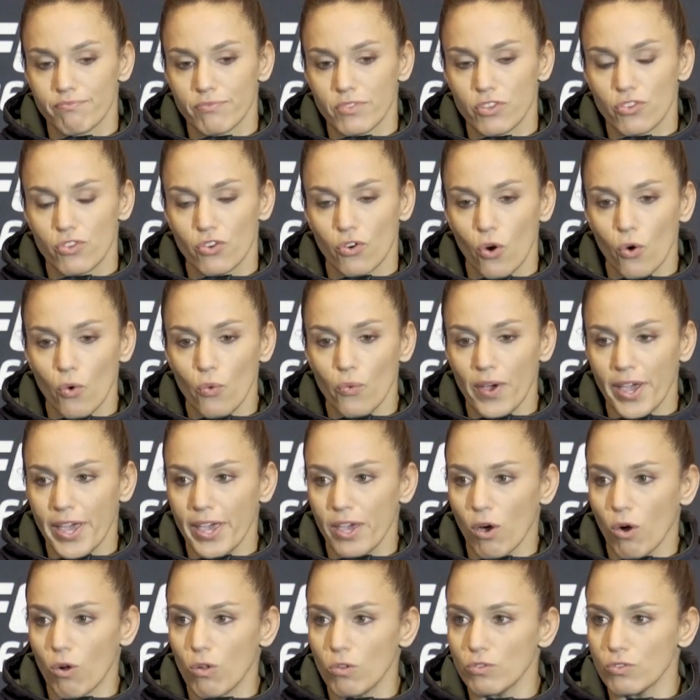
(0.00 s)
throw
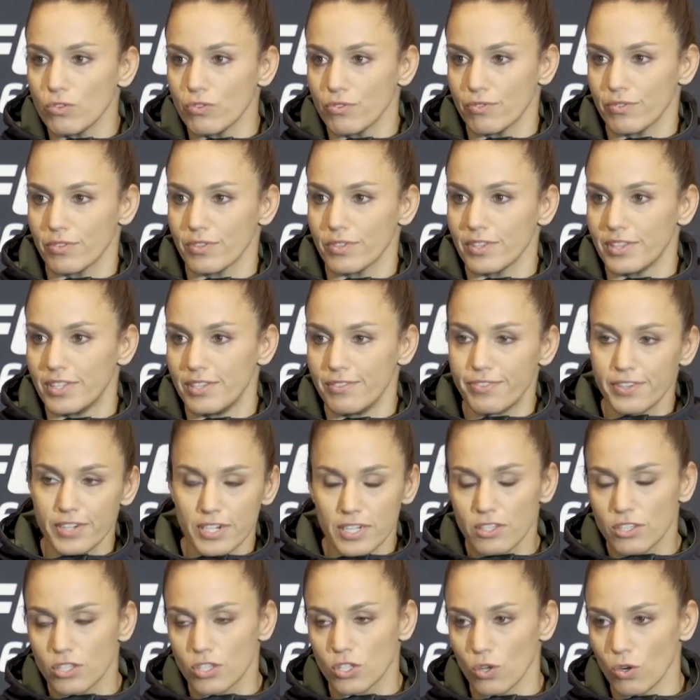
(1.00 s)
away all
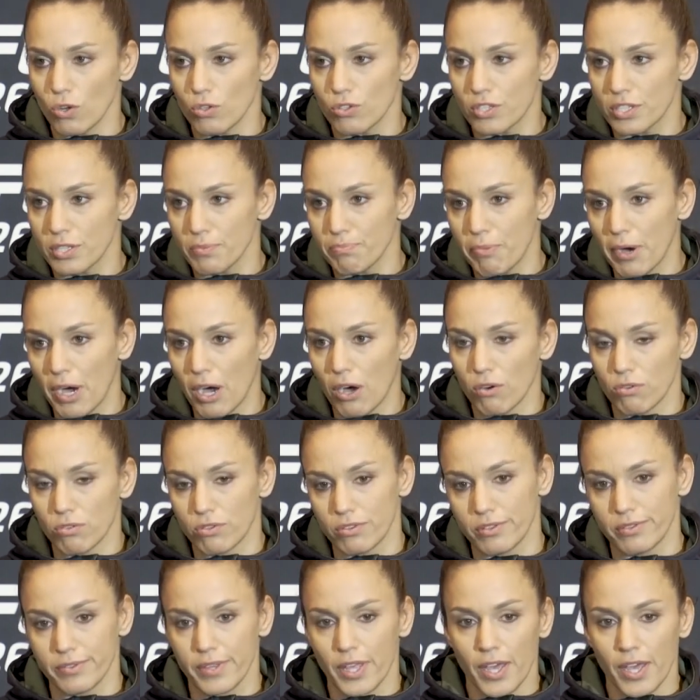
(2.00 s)
different thoughts about